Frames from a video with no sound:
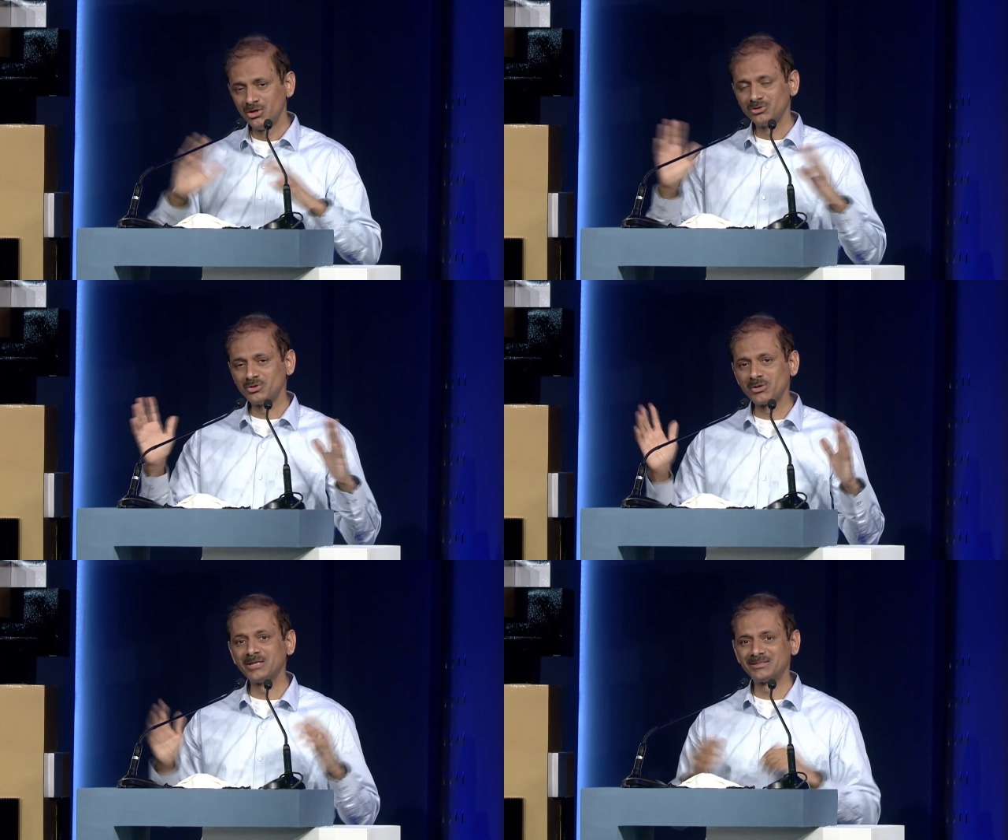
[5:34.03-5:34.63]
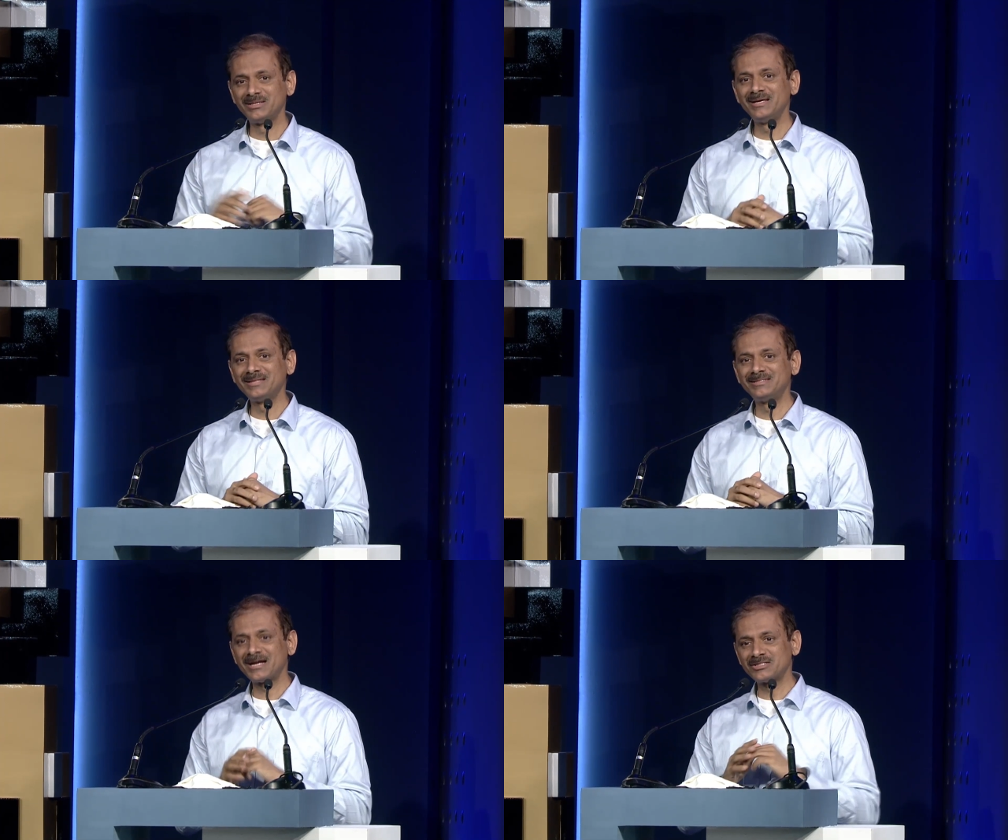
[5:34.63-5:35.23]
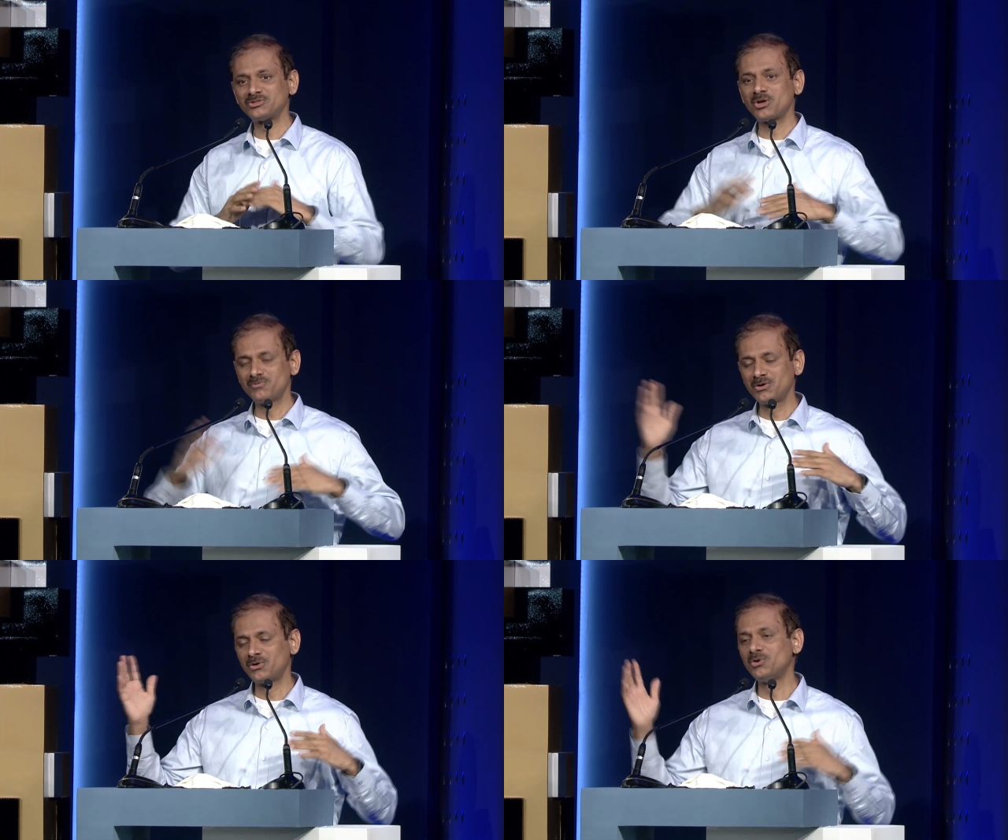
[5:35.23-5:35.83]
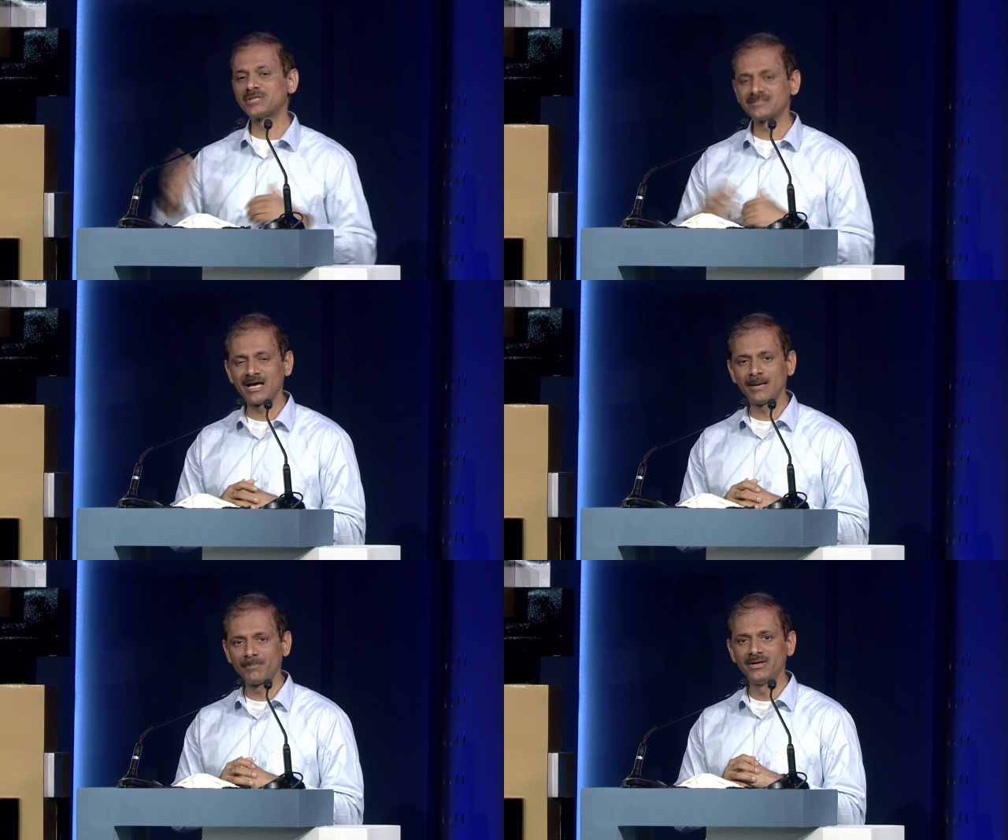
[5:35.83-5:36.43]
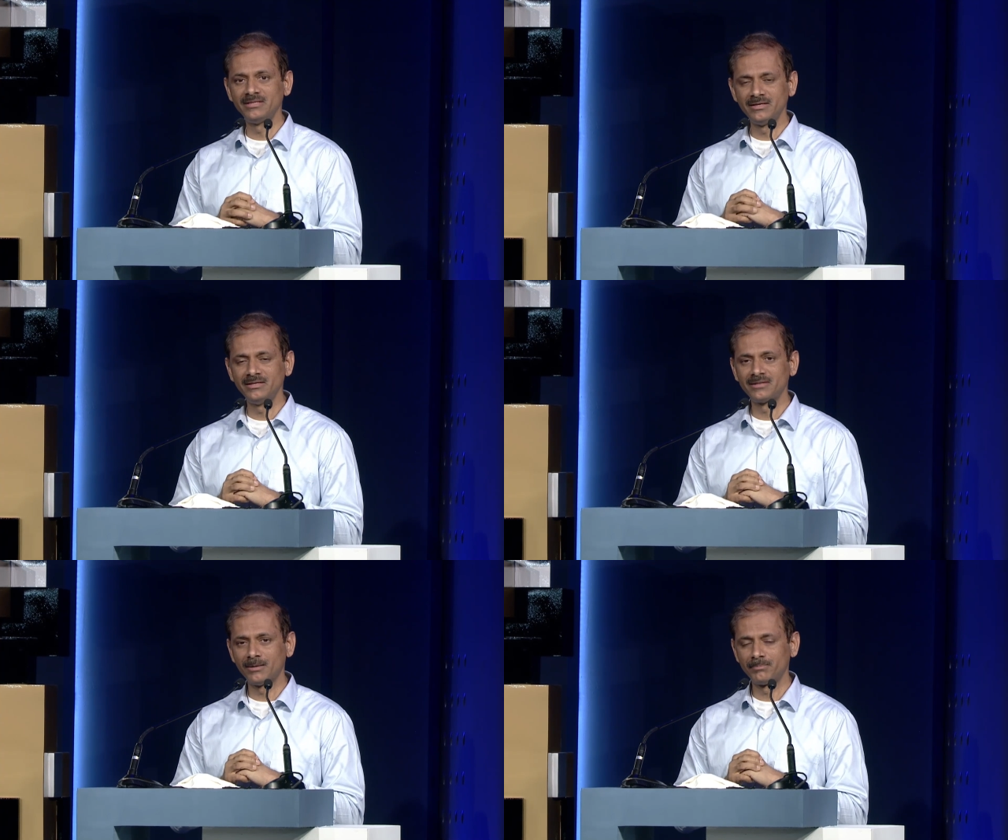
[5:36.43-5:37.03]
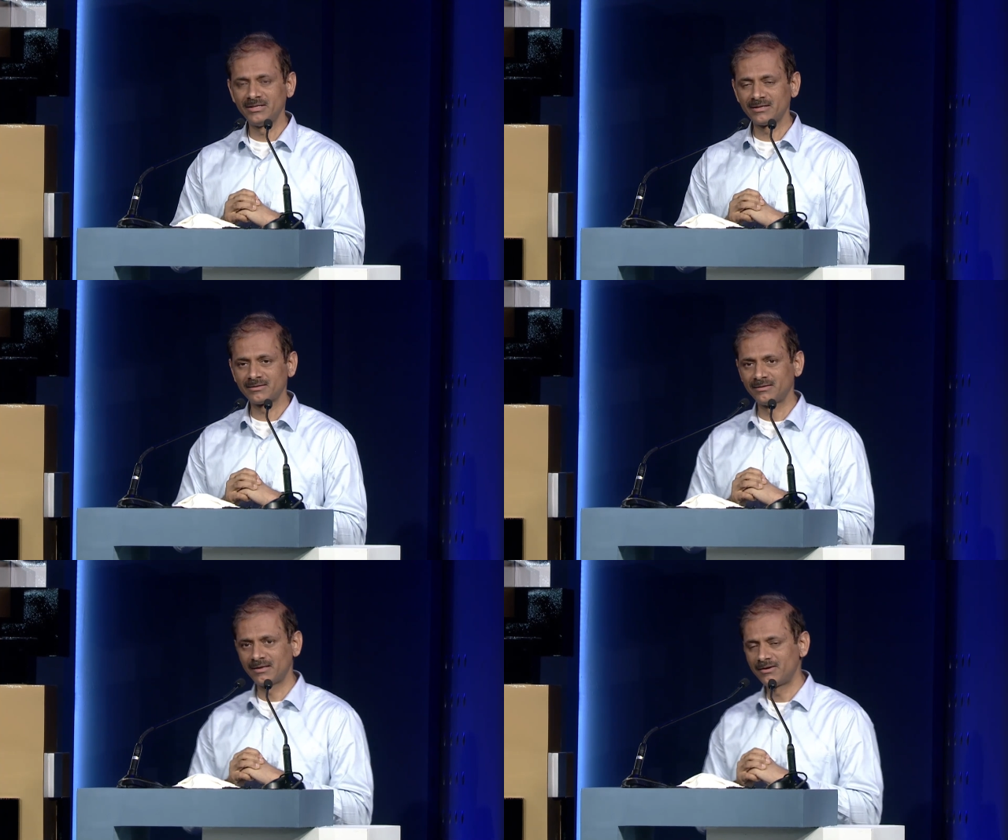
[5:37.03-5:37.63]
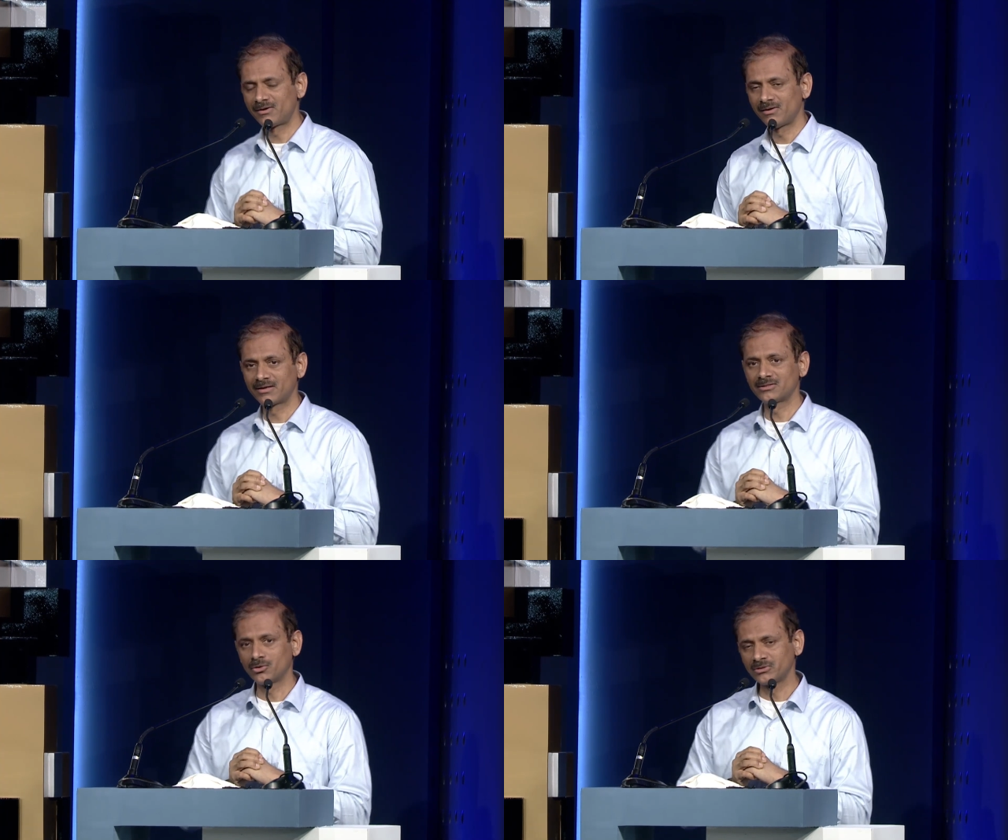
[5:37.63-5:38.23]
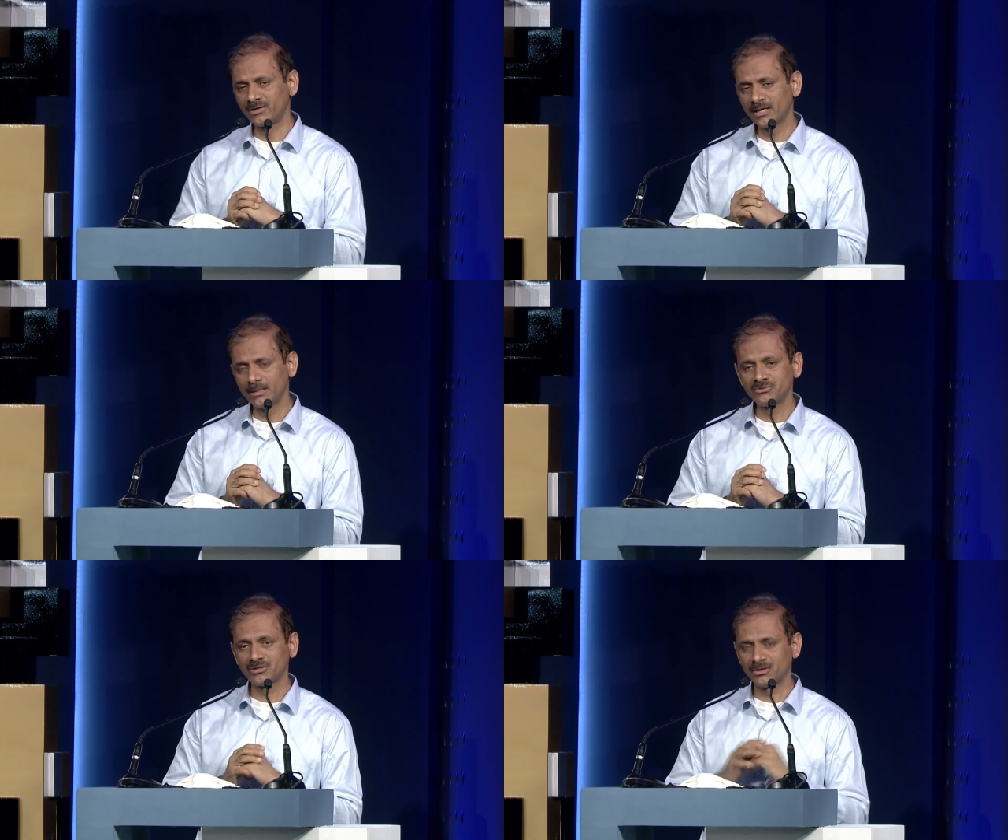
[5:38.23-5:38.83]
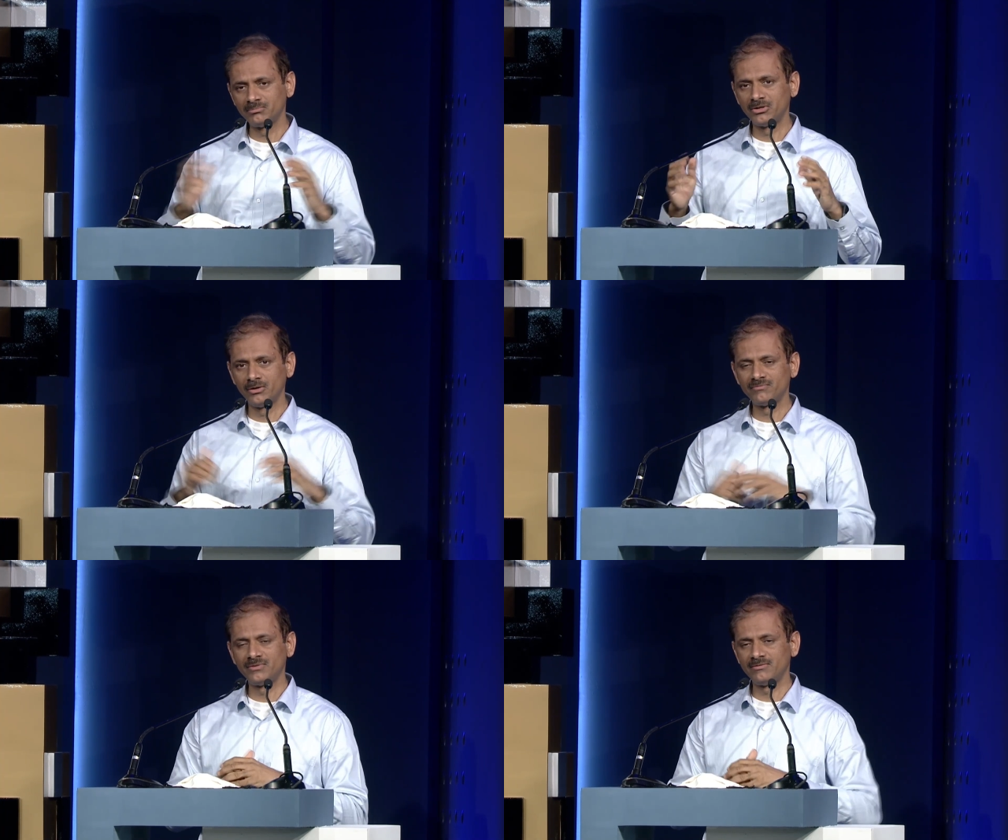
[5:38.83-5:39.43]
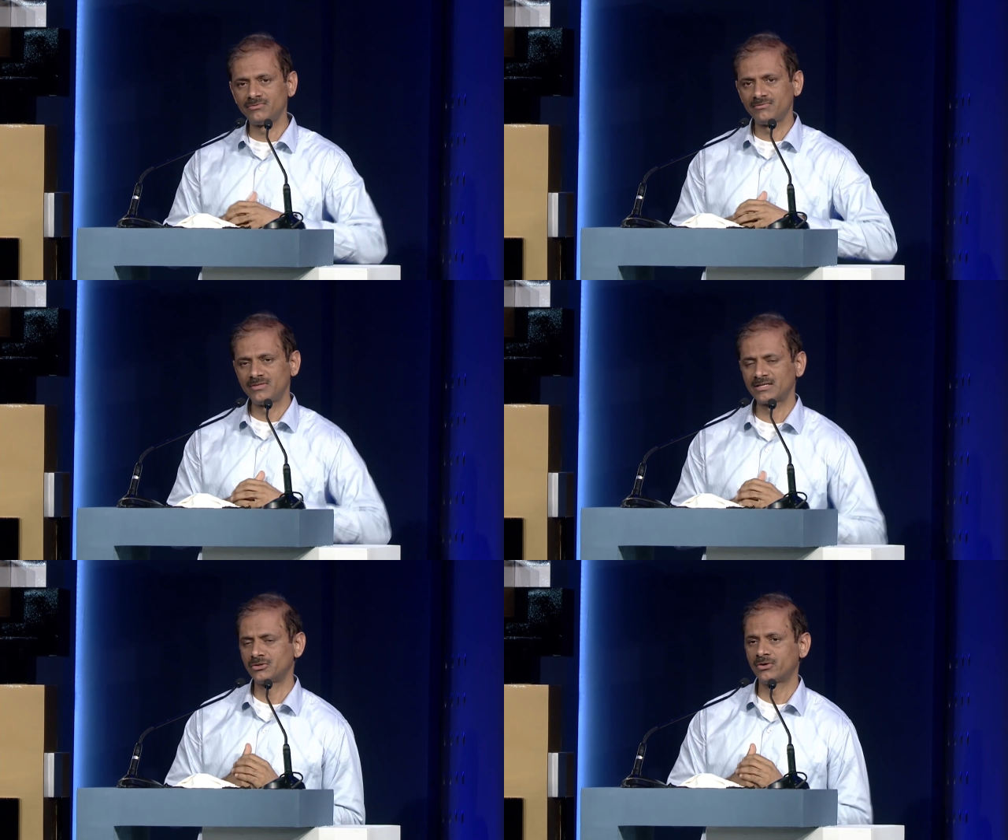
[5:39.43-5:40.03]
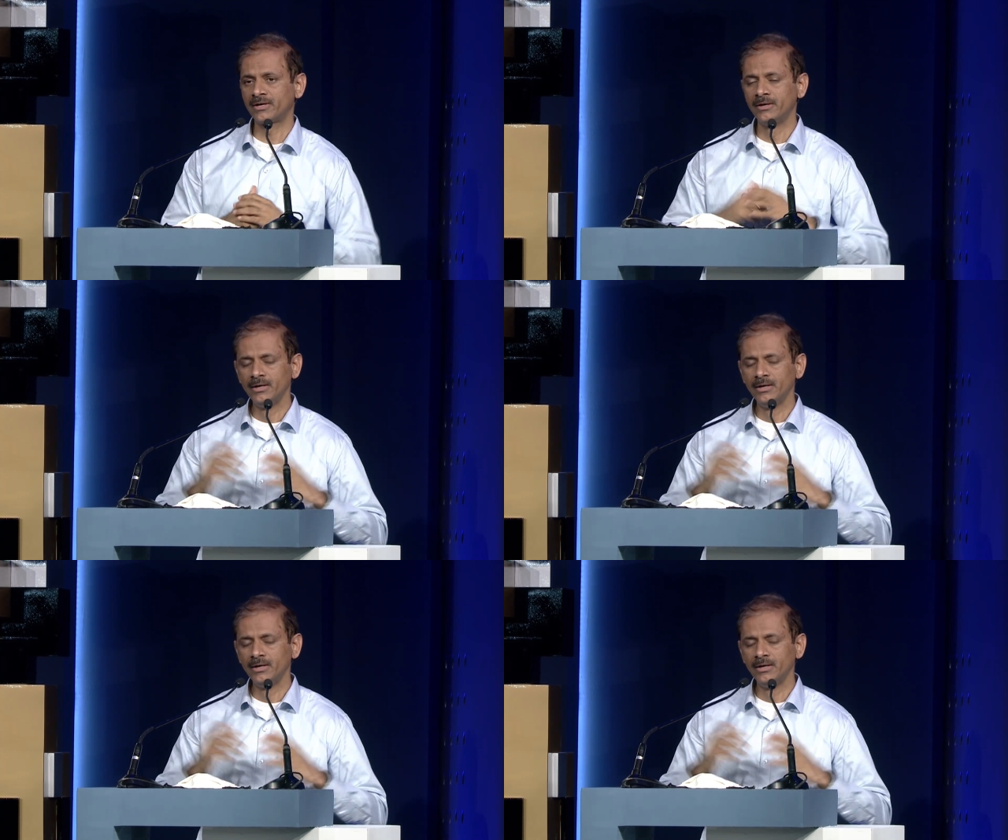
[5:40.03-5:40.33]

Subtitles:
So you can think that that sort of a growth has happened in the company like literally like 1,000 times, if that's not a